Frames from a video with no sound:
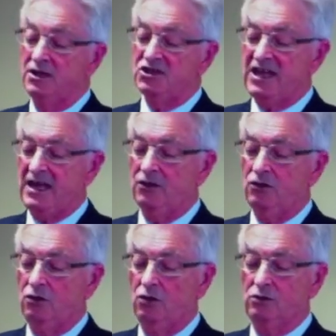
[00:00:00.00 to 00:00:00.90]

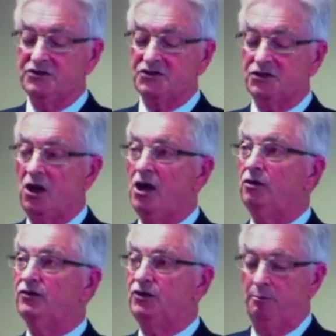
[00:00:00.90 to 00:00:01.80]
town hall
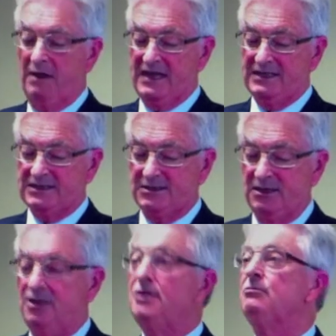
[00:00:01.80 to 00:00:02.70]
style debates